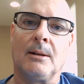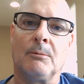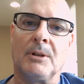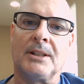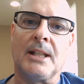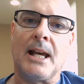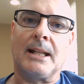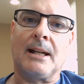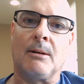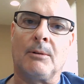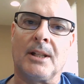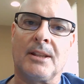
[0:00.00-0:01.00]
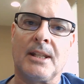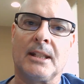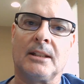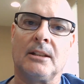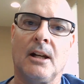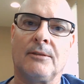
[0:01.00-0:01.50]
With that, I want to
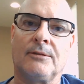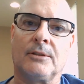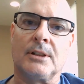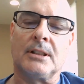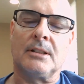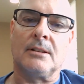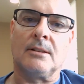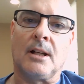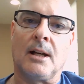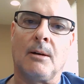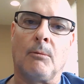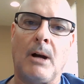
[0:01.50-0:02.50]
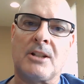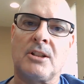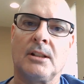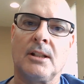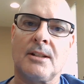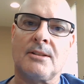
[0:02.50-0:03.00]
thank you all for
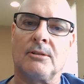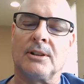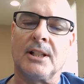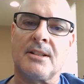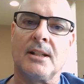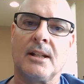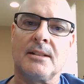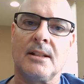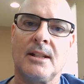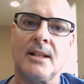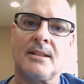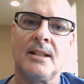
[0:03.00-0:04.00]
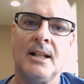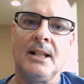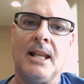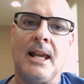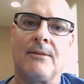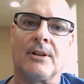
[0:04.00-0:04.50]
watching this or listening to
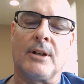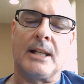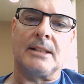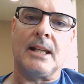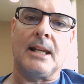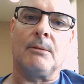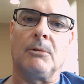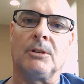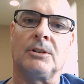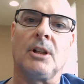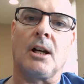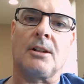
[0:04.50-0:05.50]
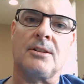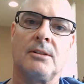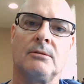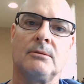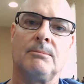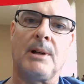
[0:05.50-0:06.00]
this. Have a great day, and we'll talk soon.